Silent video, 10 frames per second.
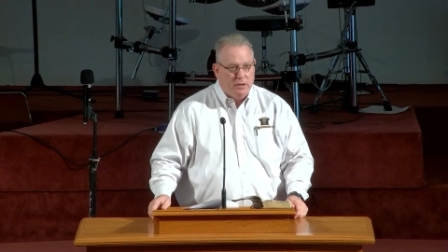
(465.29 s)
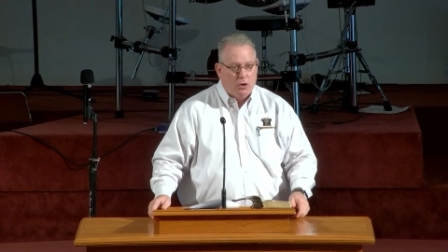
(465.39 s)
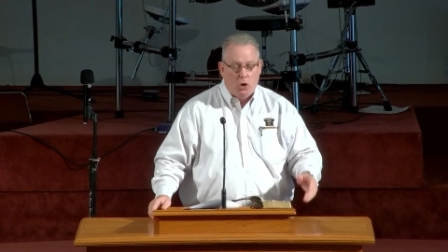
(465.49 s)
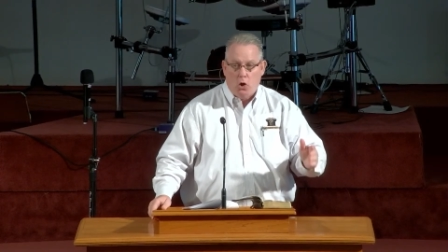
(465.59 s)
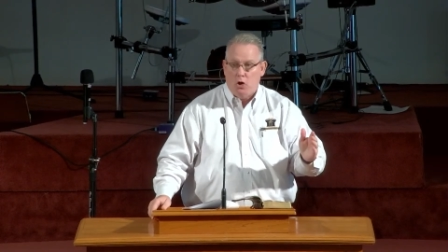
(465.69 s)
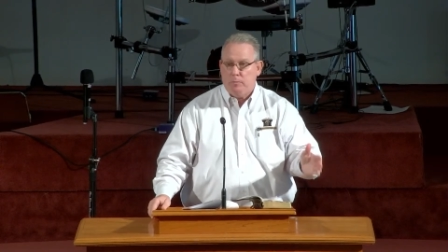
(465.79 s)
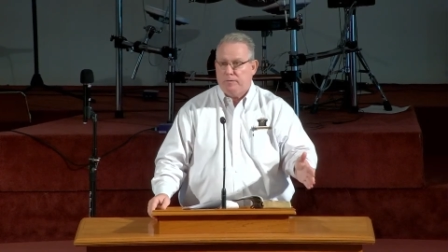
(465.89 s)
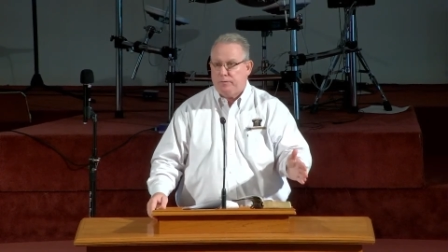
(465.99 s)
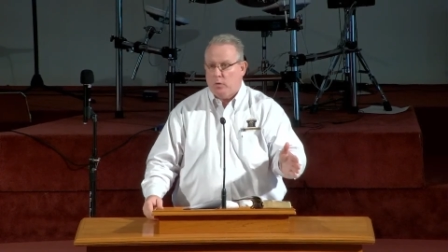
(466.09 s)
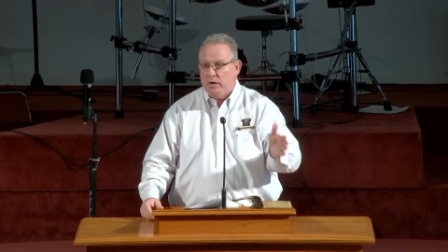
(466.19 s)
long
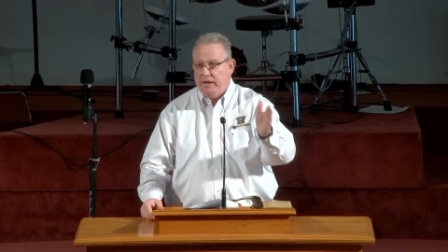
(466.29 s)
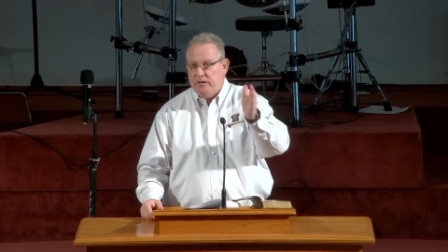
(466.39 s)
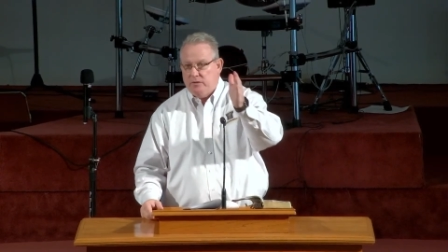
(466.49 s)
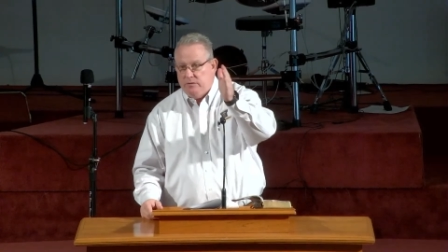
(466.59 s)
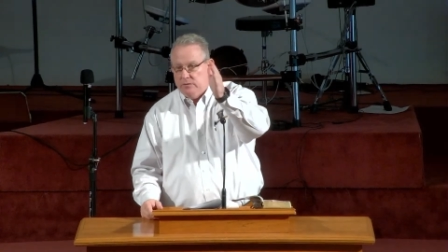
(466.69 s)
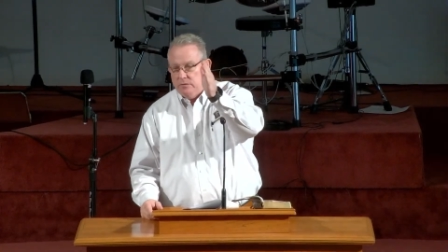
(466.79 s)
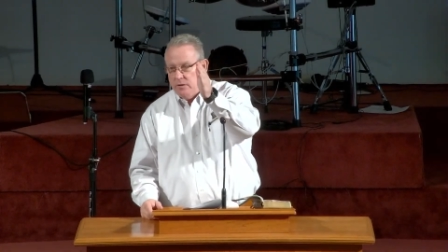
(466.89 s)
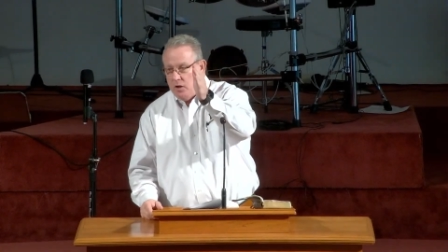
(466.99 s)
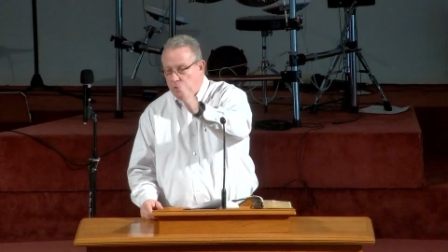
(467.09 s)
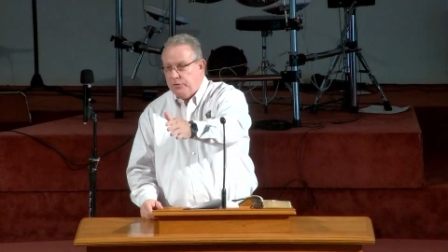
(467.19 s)
before he'd
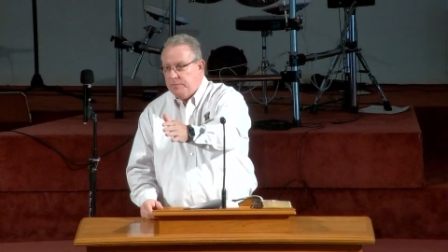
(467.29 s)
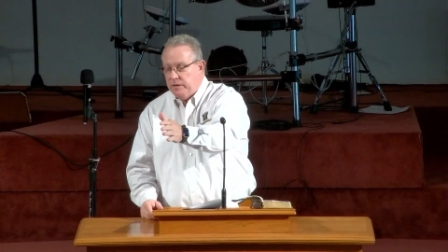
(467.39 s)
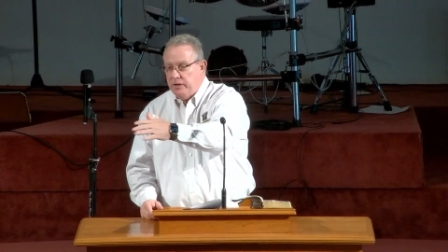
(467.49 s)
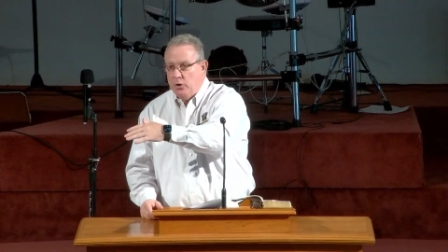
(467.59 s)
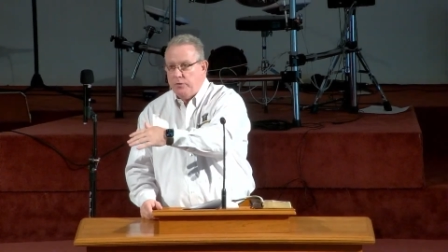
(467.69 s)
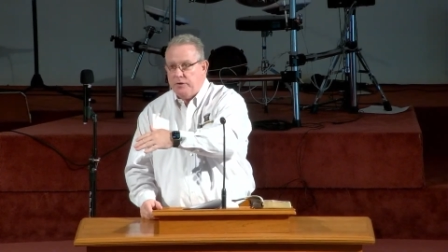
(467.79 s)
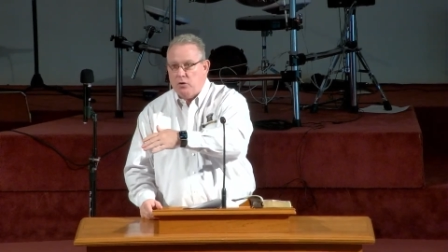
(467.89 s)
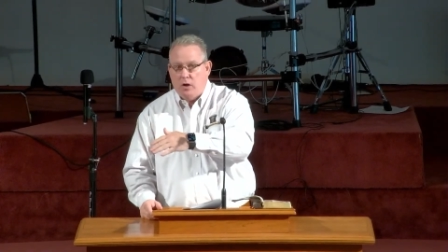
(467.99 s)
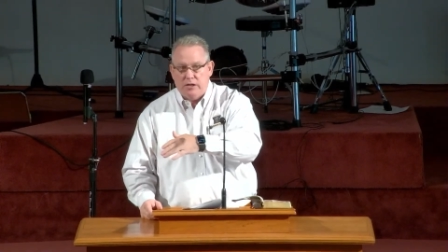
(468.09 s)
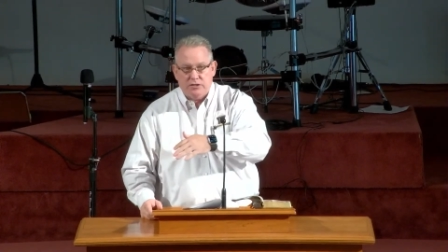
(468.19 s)
ultimately go to the
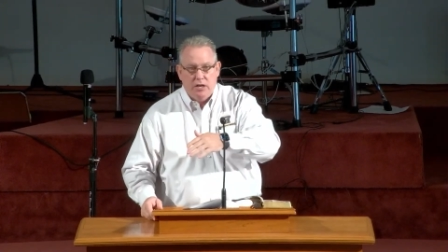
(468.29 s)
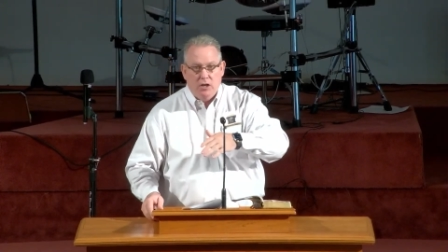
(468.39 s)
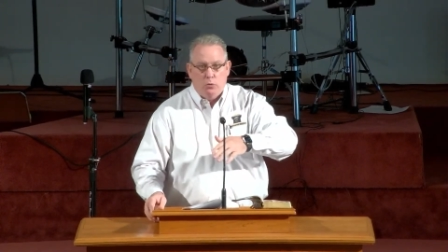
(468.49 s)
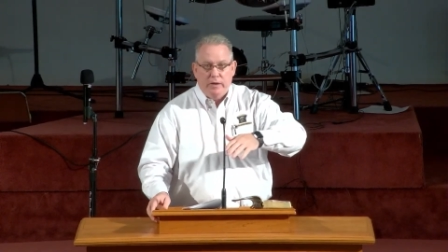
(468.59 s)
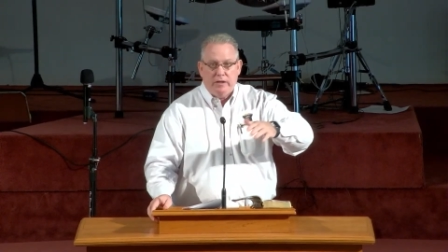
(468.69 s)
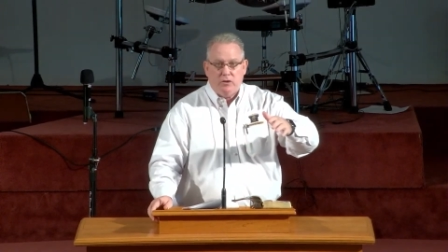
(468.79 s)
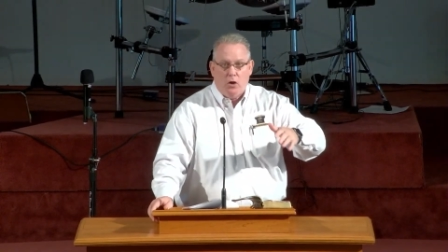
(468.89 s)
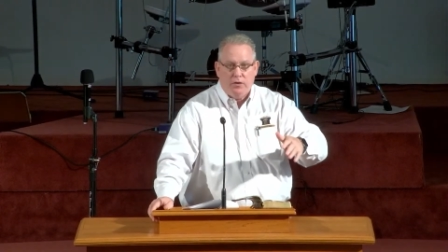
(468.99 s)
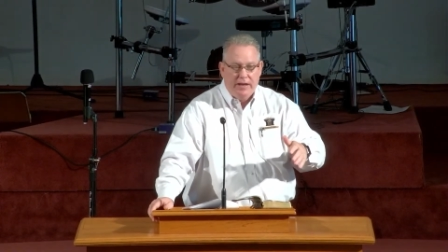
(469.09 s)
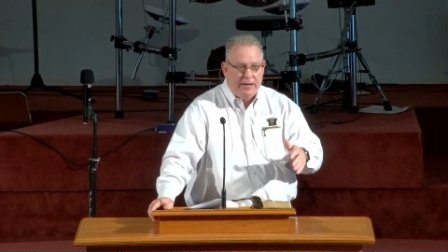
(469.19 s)
cross, we could
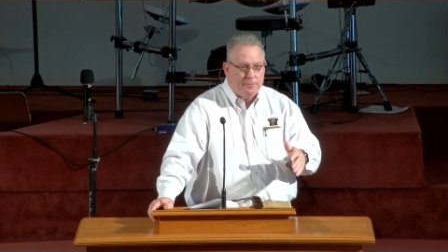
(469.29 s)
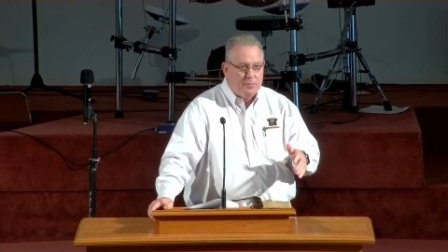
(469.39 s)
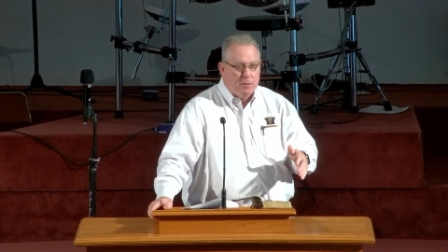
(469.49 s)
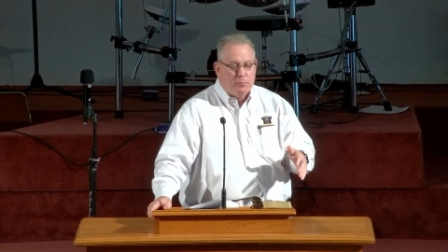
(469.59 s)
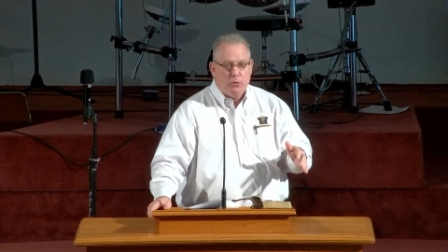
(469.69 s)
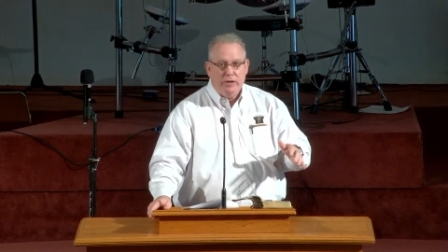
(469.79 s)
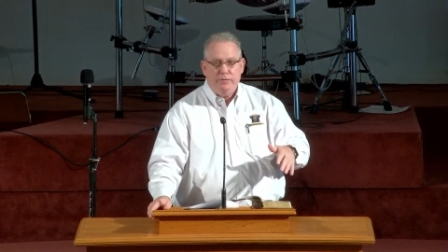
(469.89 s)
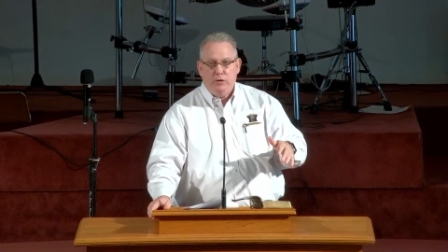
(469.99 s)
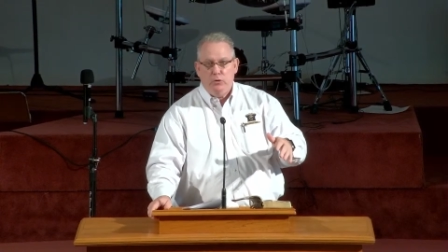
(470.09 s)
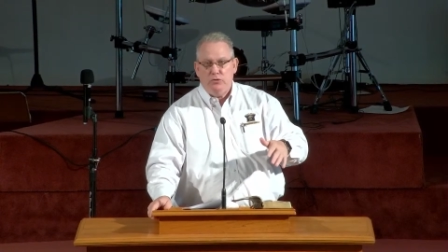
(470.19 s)
call that
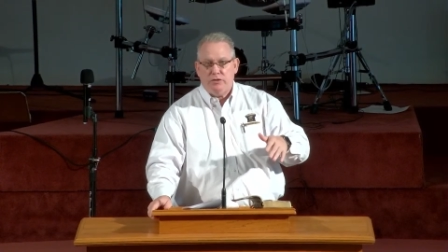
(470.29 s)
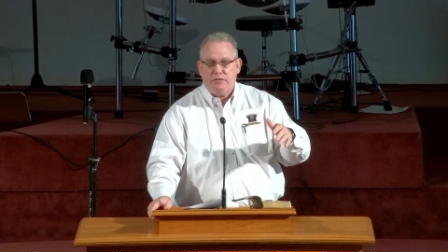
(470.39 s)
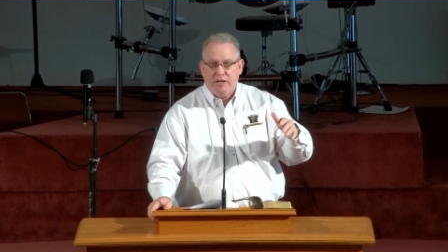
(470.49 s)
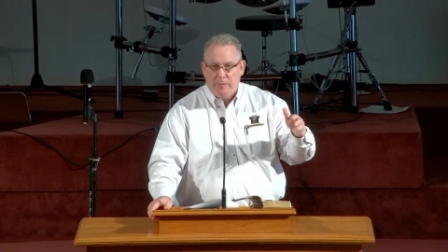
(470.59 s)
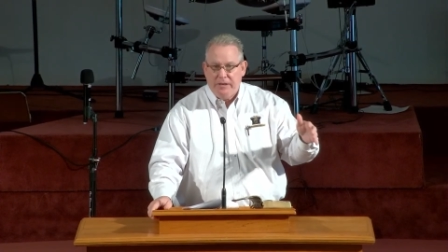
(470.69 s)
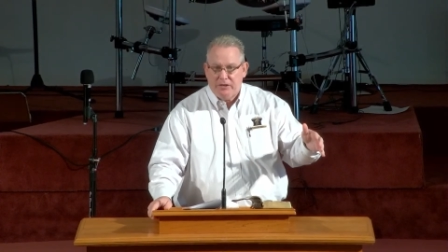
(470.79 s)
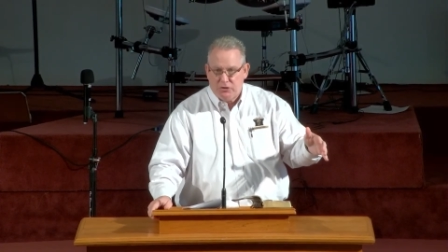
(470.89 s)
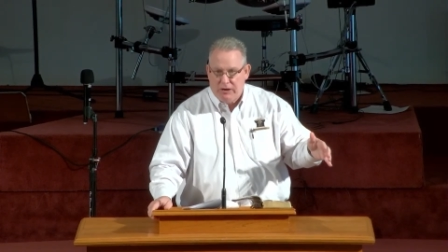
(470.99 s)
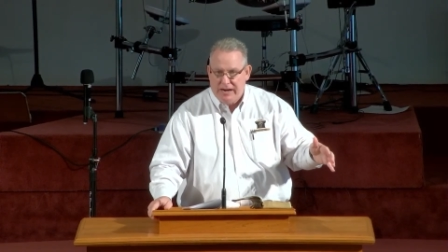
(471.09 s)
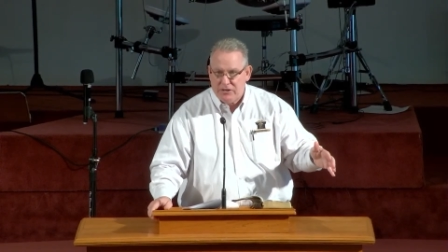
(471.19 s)
previews of coming
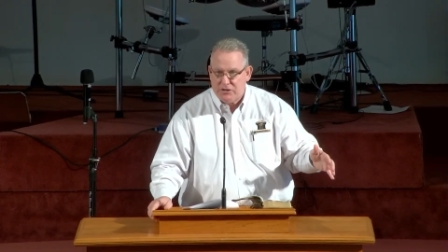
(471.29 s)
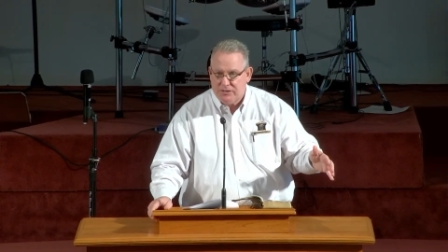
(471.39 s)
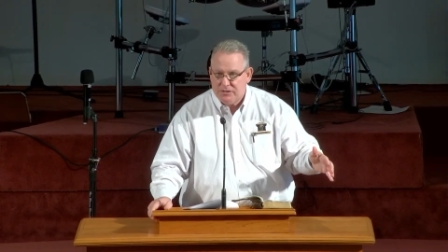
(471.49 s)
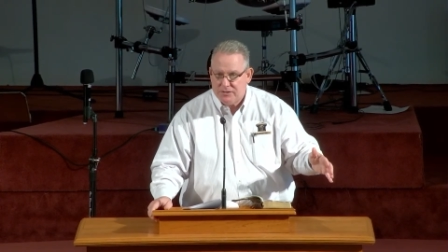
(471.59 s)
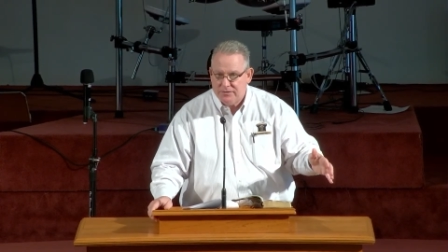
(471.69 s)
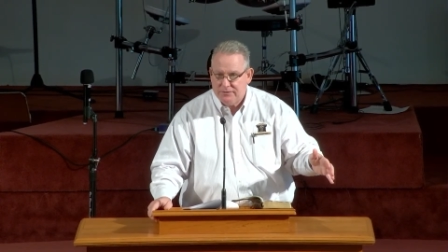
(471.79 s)
attractions.